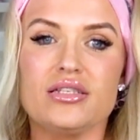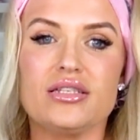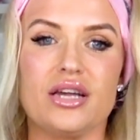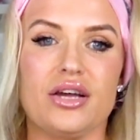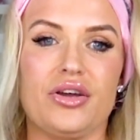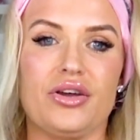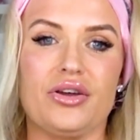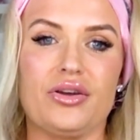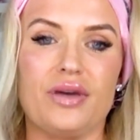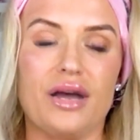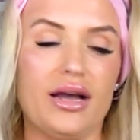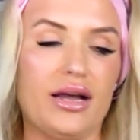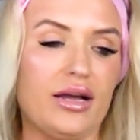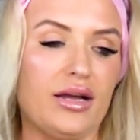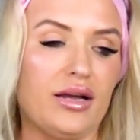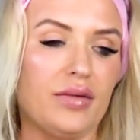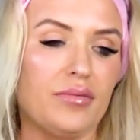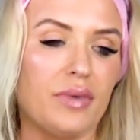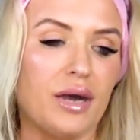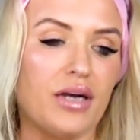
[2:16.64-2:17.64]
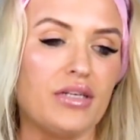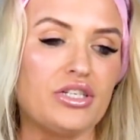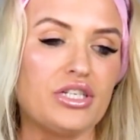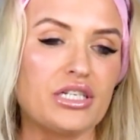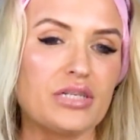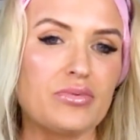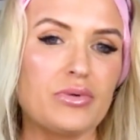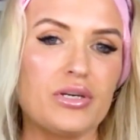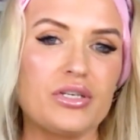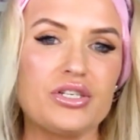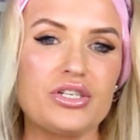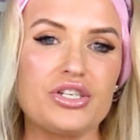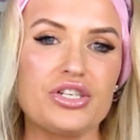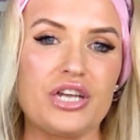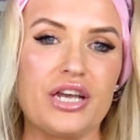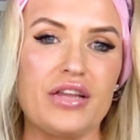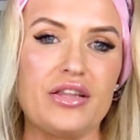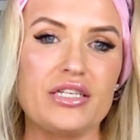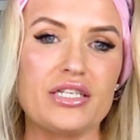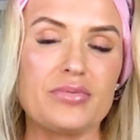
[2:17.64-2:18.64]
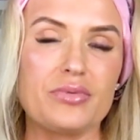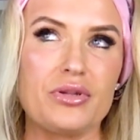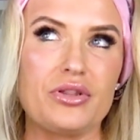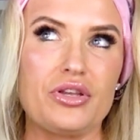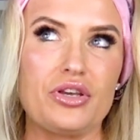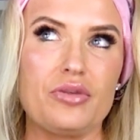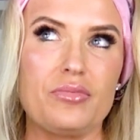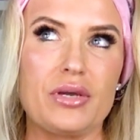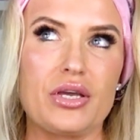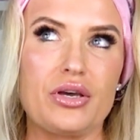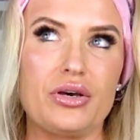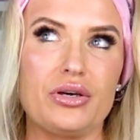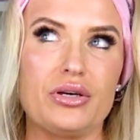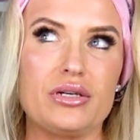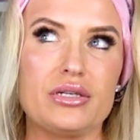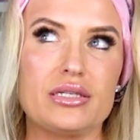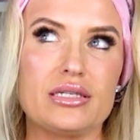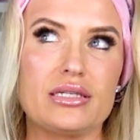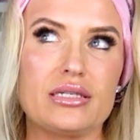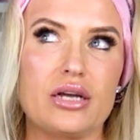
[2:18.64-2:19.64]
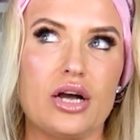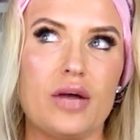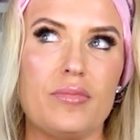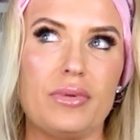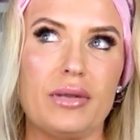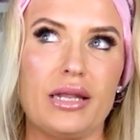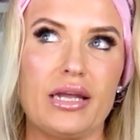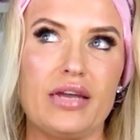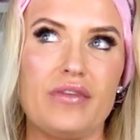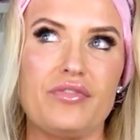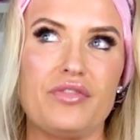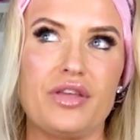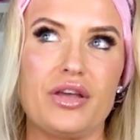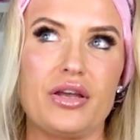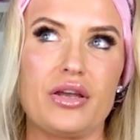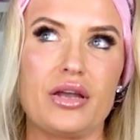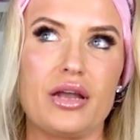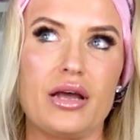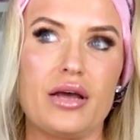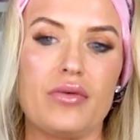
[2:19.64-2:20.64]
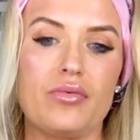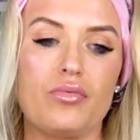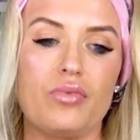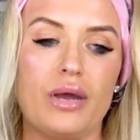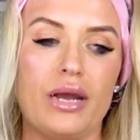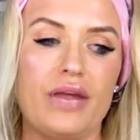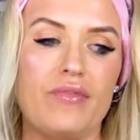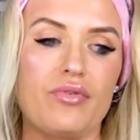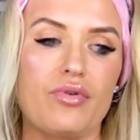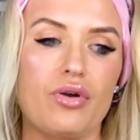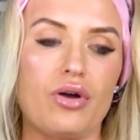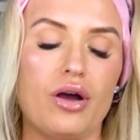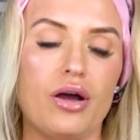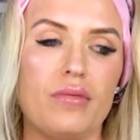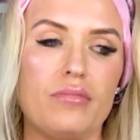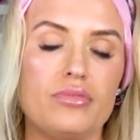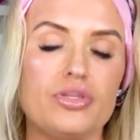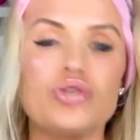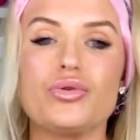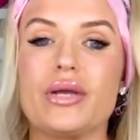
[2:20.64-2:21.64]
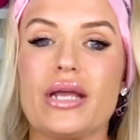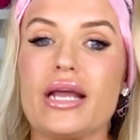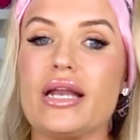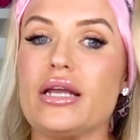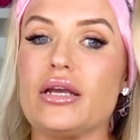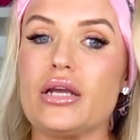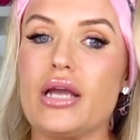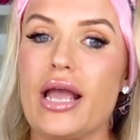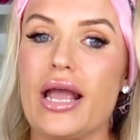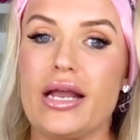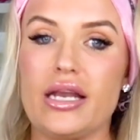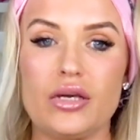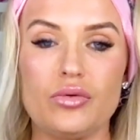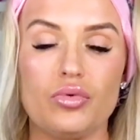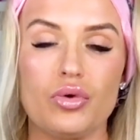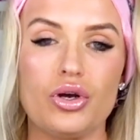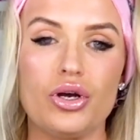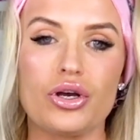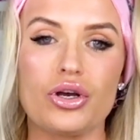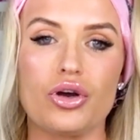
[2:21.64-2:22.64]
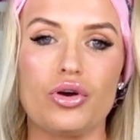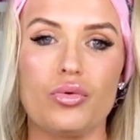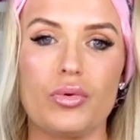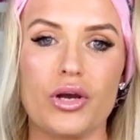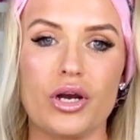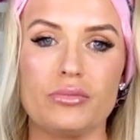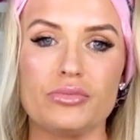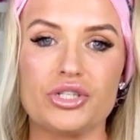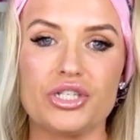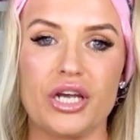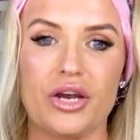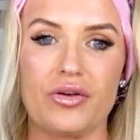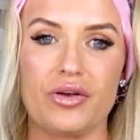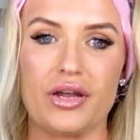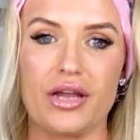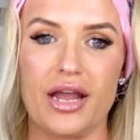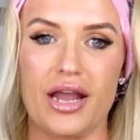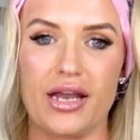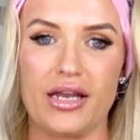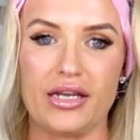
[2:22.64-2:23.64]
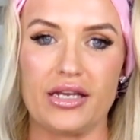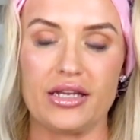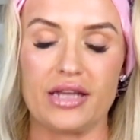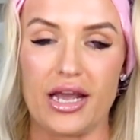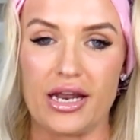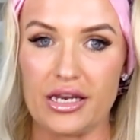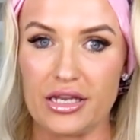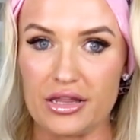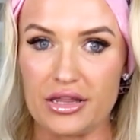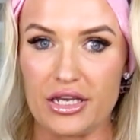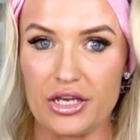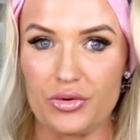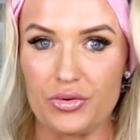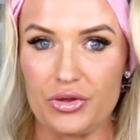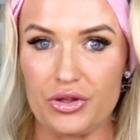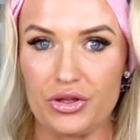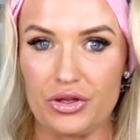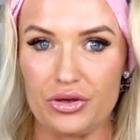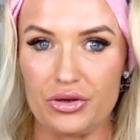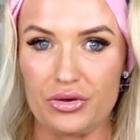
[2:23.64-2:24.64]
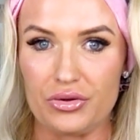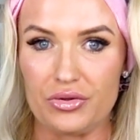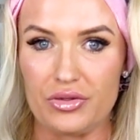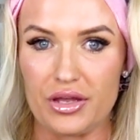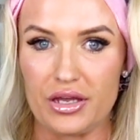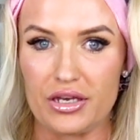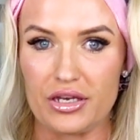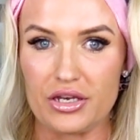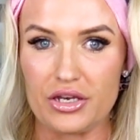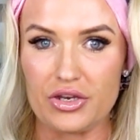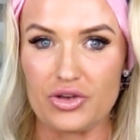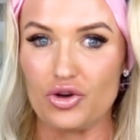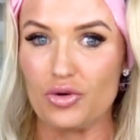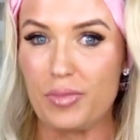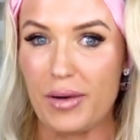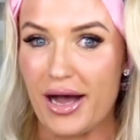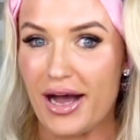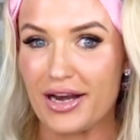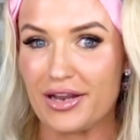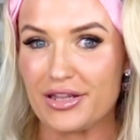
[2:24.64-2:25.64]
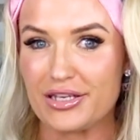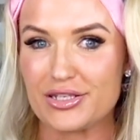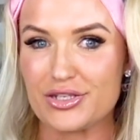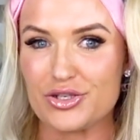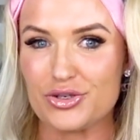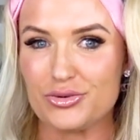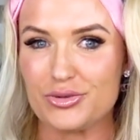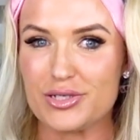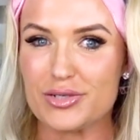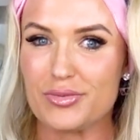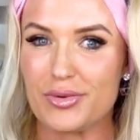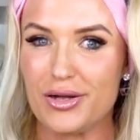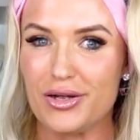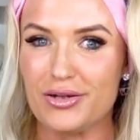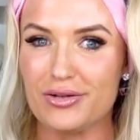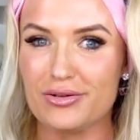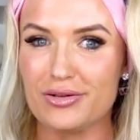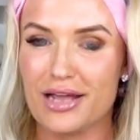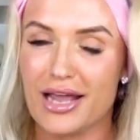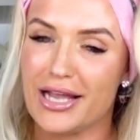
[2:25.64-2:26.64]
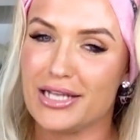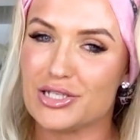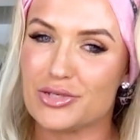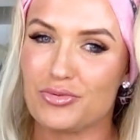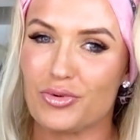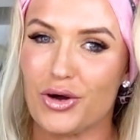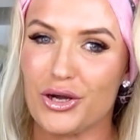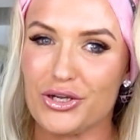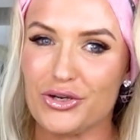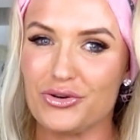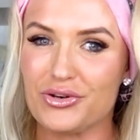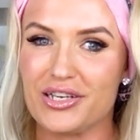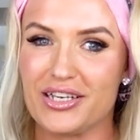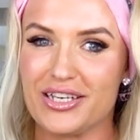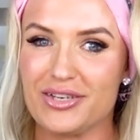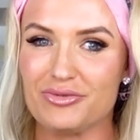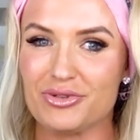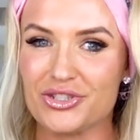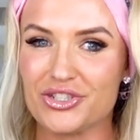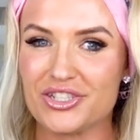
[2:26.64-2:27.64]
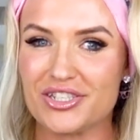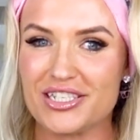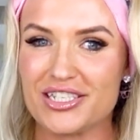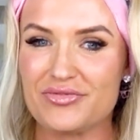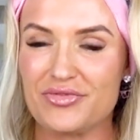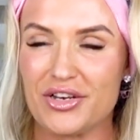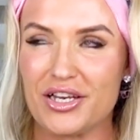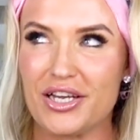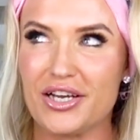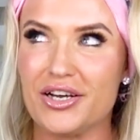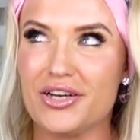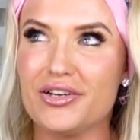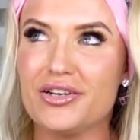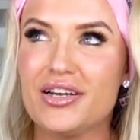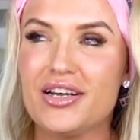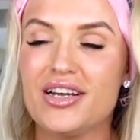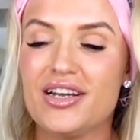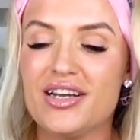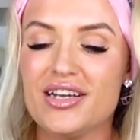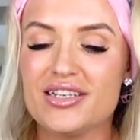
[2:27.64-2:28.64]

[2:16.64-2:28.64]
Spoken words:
So I just wanted to share this with you because I believe that whenever I'm doing any work, or when I'm sharing anything with you, that you're part of this too as well, hence why you're here watching this video.